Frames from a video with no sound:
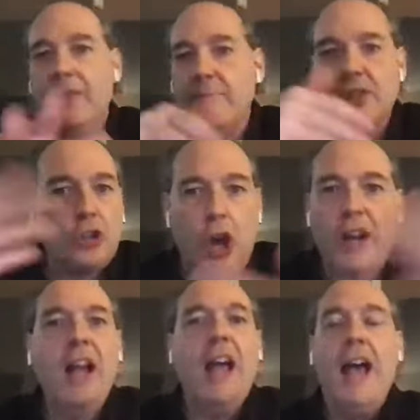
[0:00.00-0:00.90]
You would just
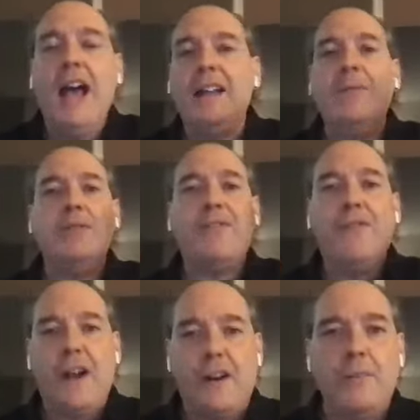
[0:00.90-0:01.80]
talk. And it was
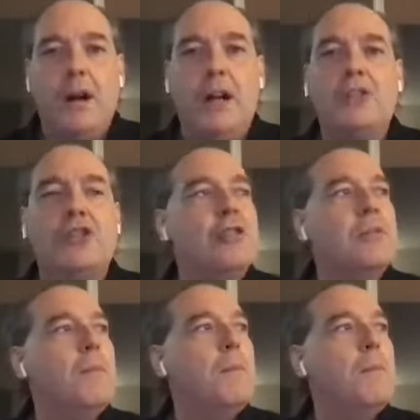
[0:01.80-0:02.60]
very much,